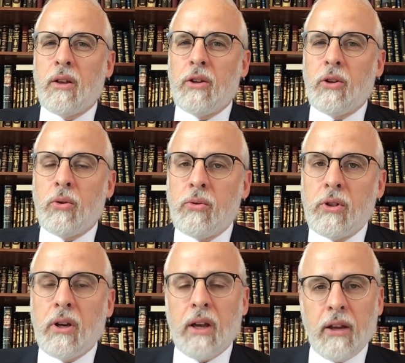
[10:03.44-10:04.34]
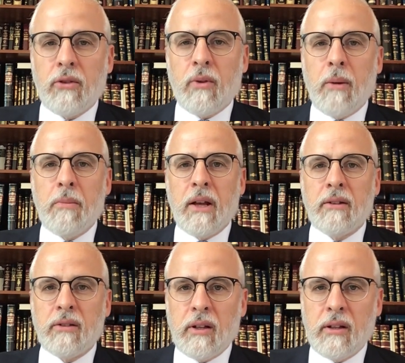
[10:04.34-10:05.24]
Yehuda, as the
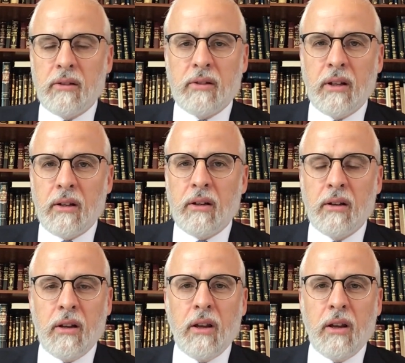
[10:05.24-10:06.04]
Ramban says, said,